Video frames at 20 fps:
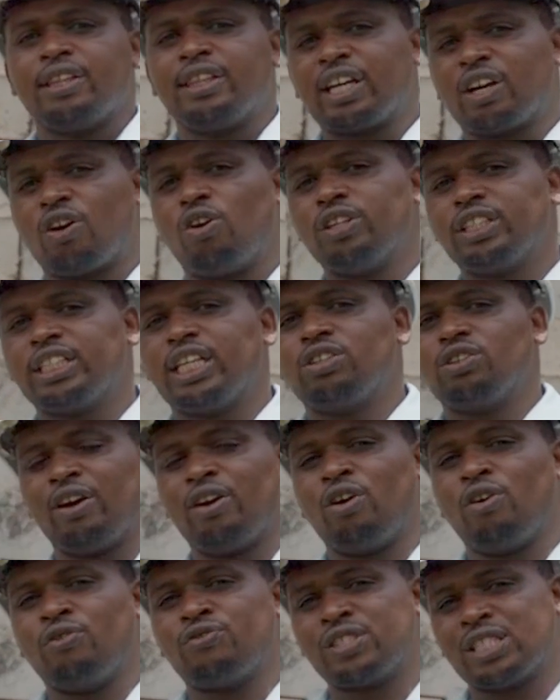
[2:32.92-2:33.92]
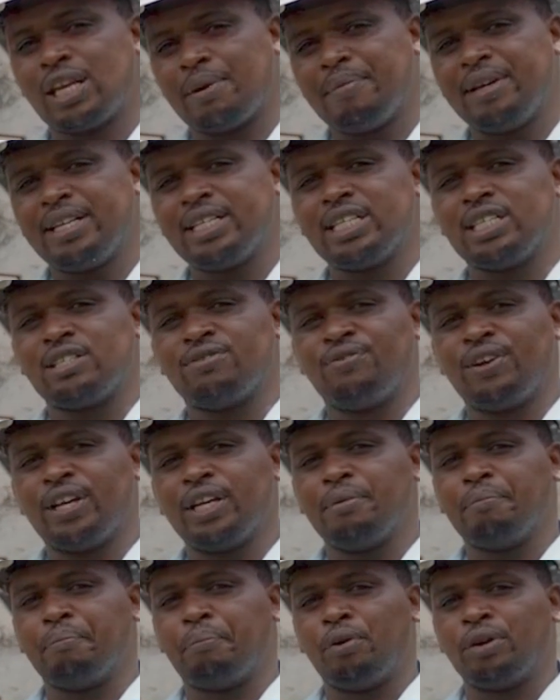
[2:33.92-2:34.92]
The content of cement is
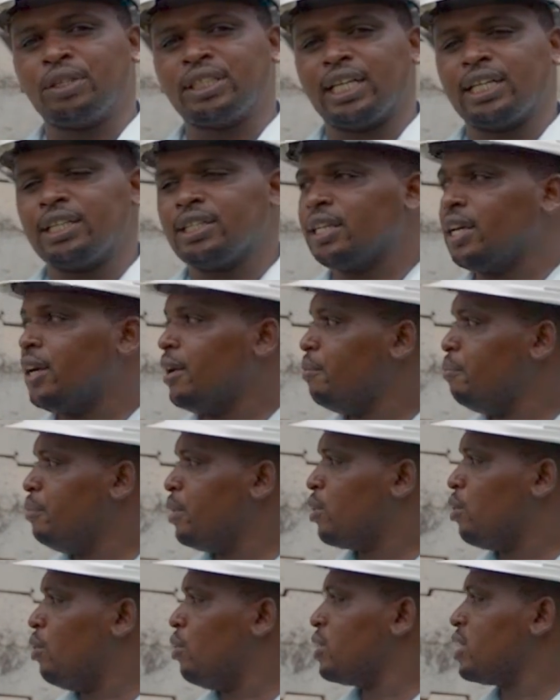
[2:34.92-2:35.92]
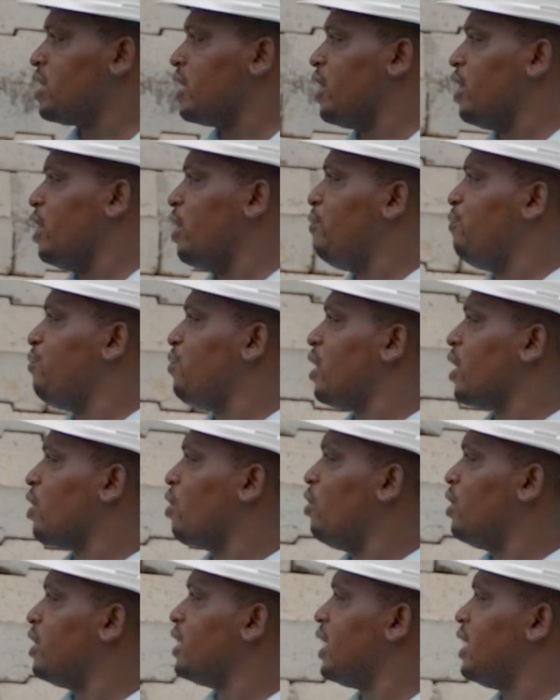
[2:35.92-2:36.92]
very important because if the
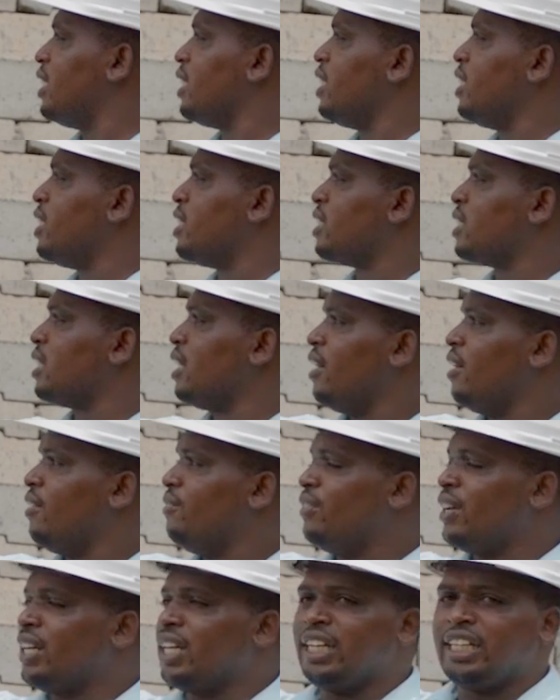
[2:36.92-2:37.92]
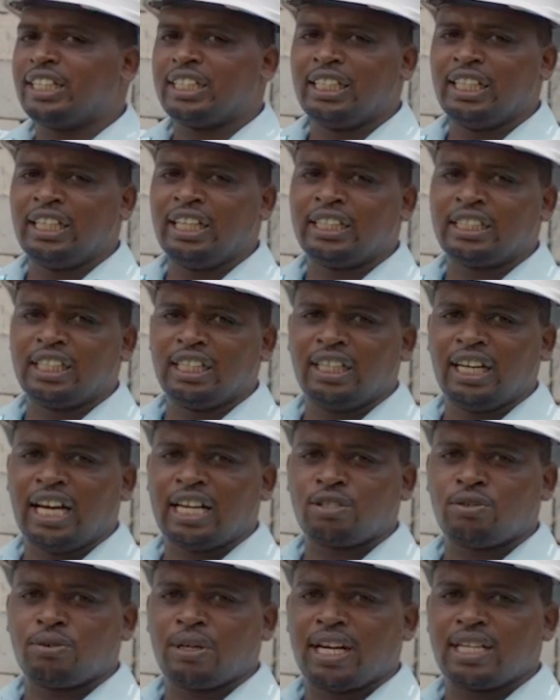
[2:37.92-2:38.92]
content is very little,
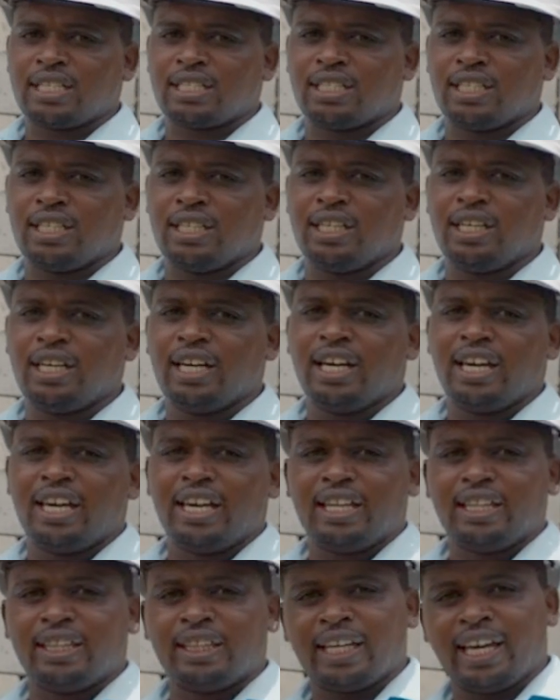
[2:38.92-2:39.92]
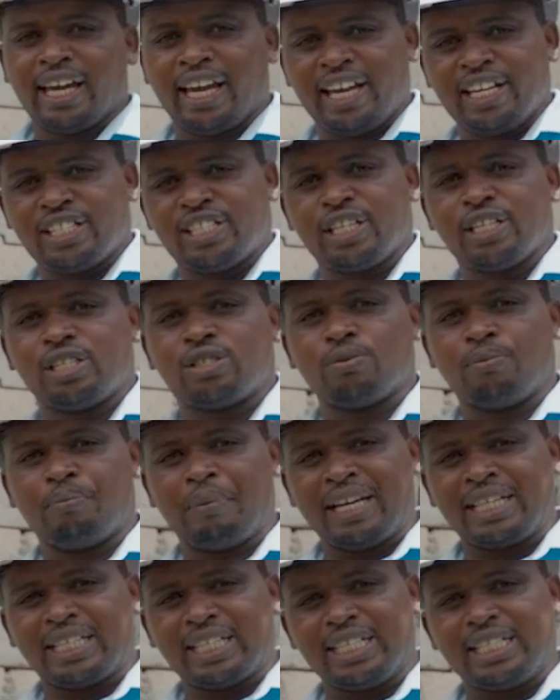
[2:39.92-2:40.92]
as you can see, the edges
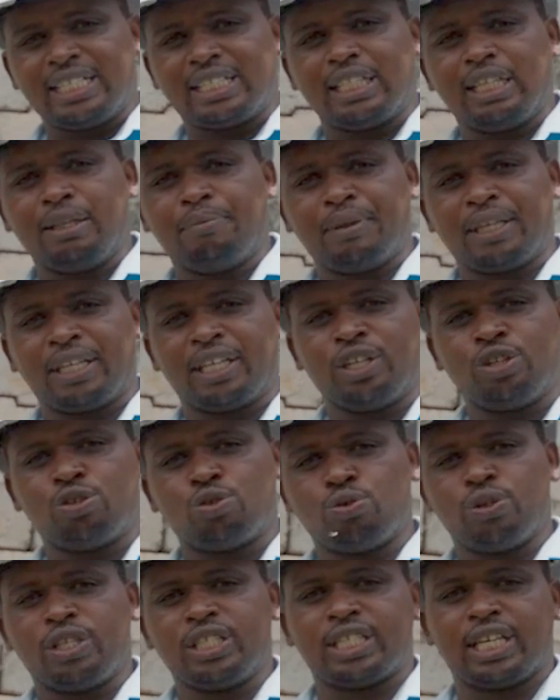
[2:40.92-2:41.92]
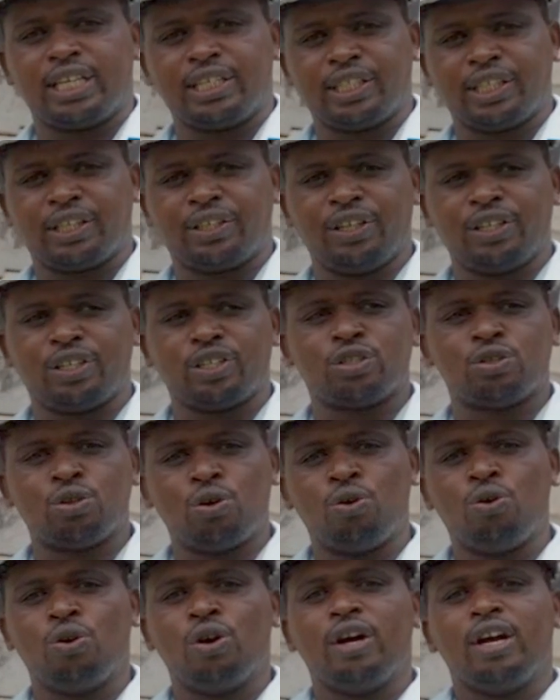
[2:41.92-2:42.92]
might easily begin to disintegrate.
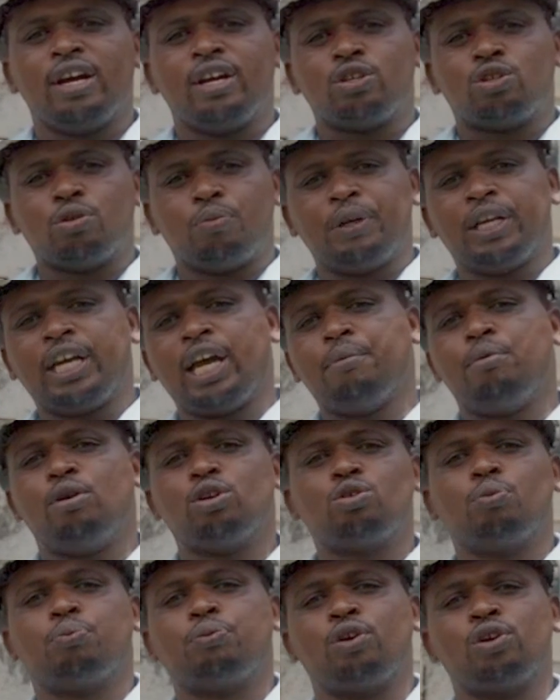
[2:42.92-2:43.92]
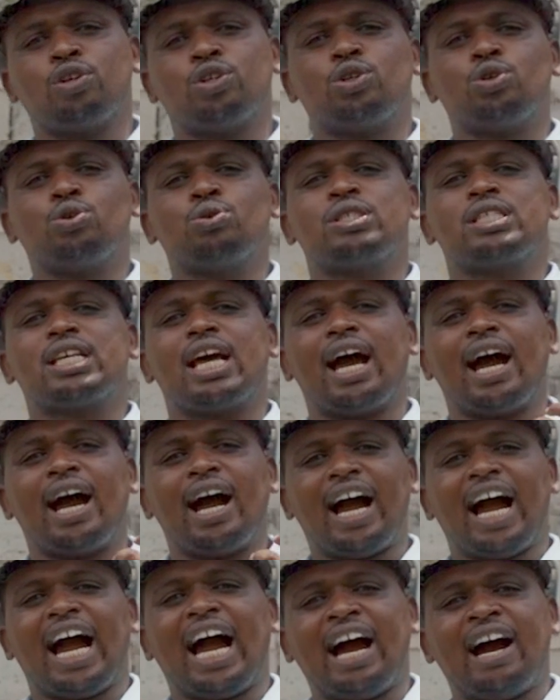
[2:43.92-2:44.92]
So to be able to produce
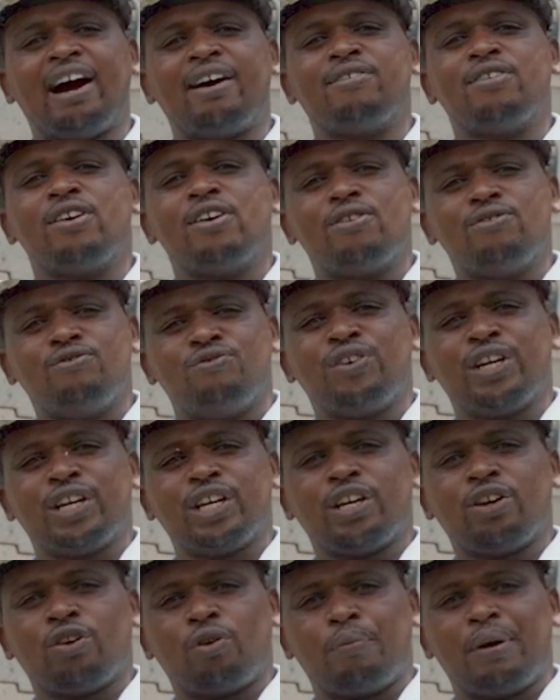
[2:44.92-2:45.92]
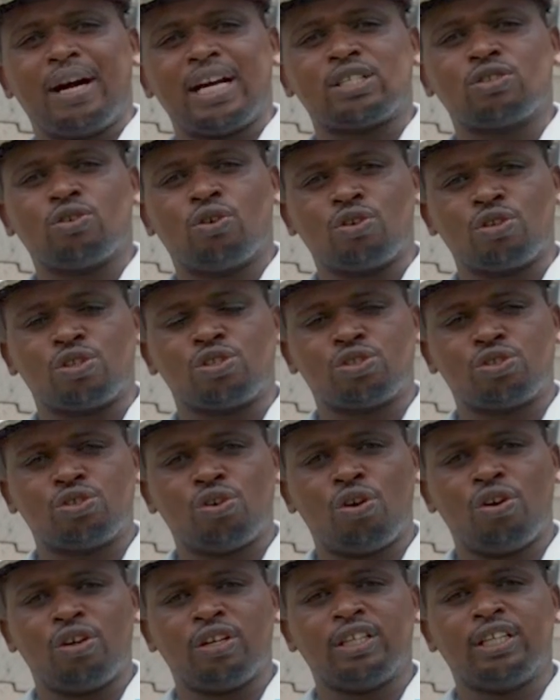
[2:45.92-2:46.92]
a very robust or
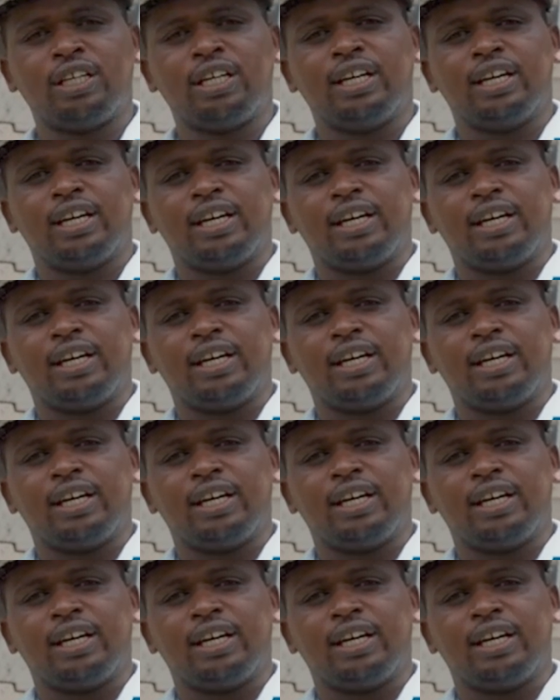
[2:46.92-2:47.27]
strong